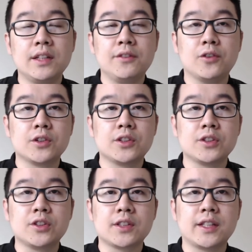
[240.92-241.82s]
for
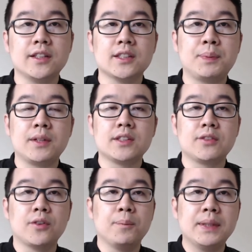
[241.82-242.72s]
social skills but also
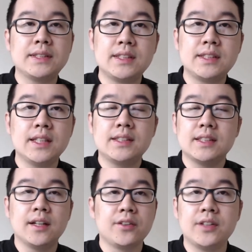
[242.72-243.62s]
for businesses and
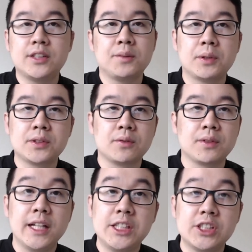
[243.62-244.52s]
other interpersonal
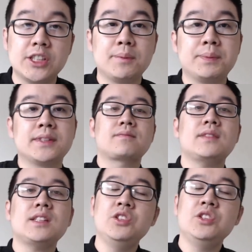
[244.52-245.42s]
relationships.
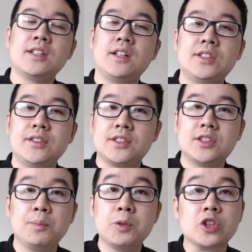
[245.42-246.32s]
This is also a
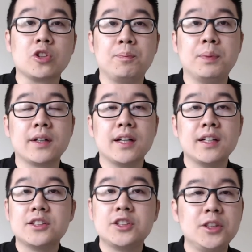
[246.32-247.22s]
super short book,
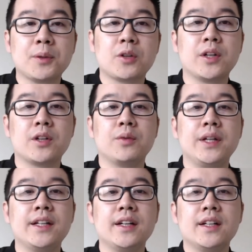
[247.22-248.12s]
super quick
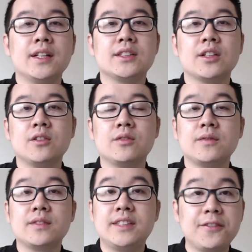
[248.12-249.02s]
read, so
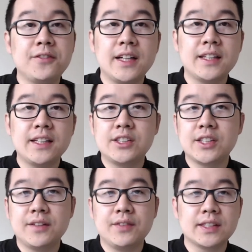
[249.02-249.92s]
definitely I think you
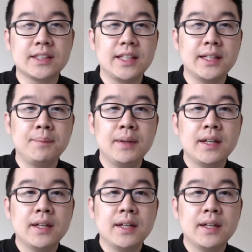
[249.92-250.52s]
should give it a skim.